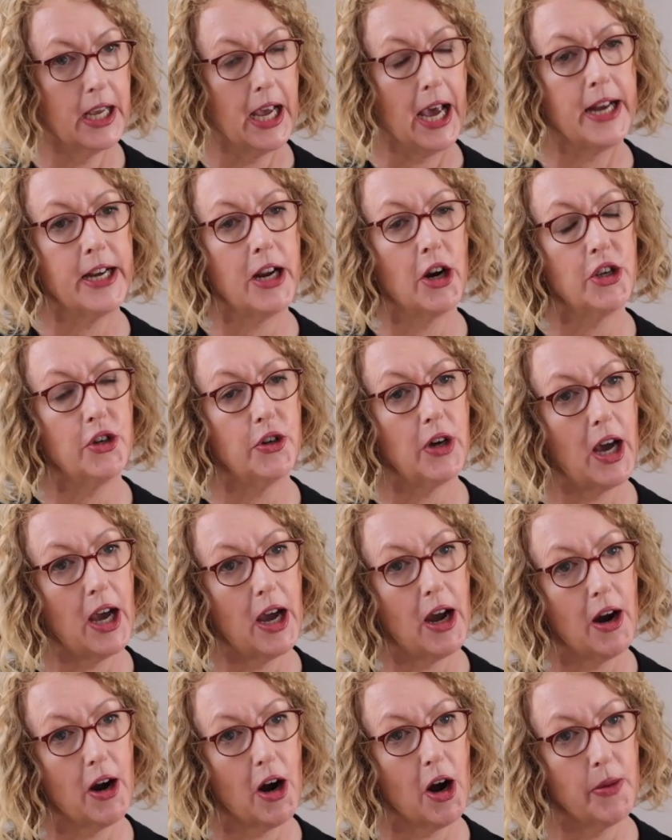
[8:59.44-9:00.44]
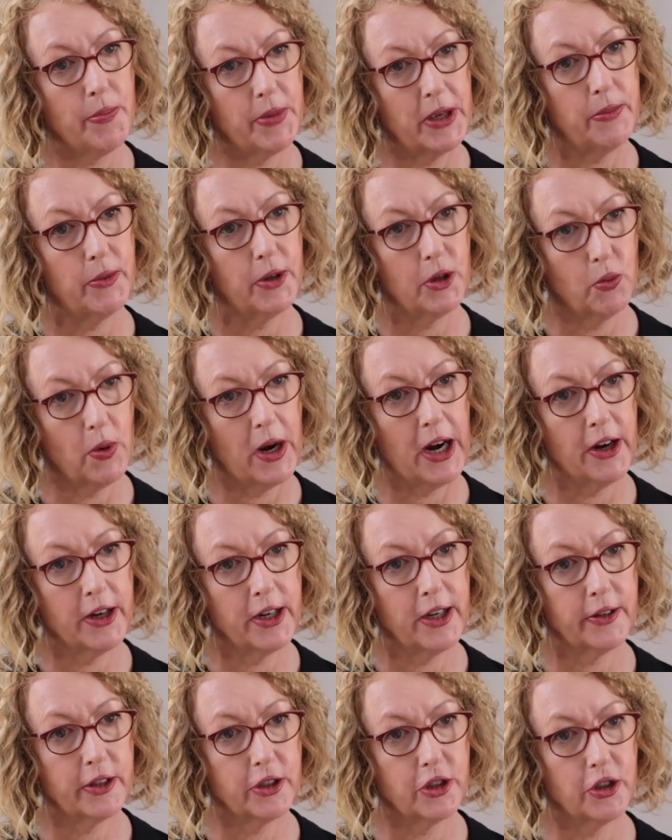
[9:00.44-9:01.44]
And are people aware
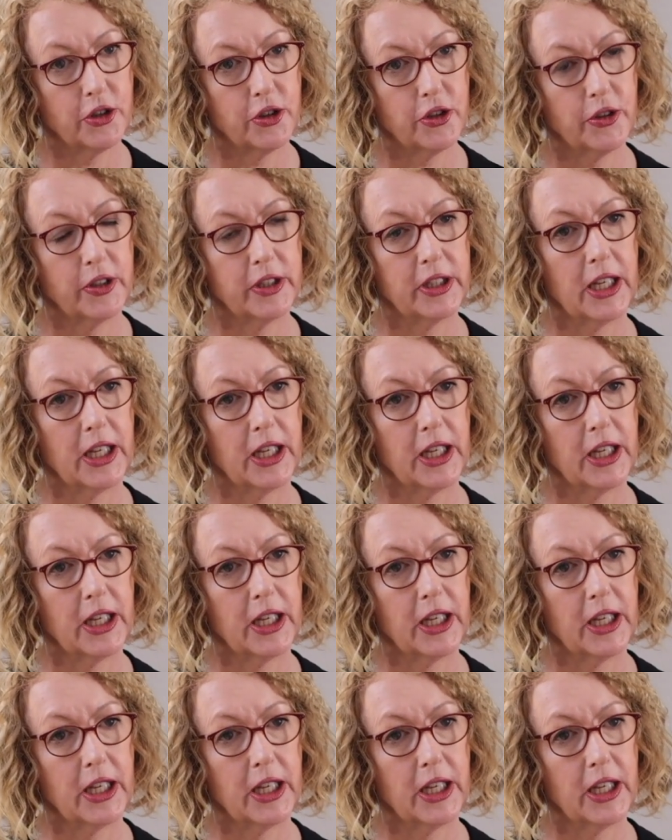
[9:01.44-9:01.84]
now that you're doing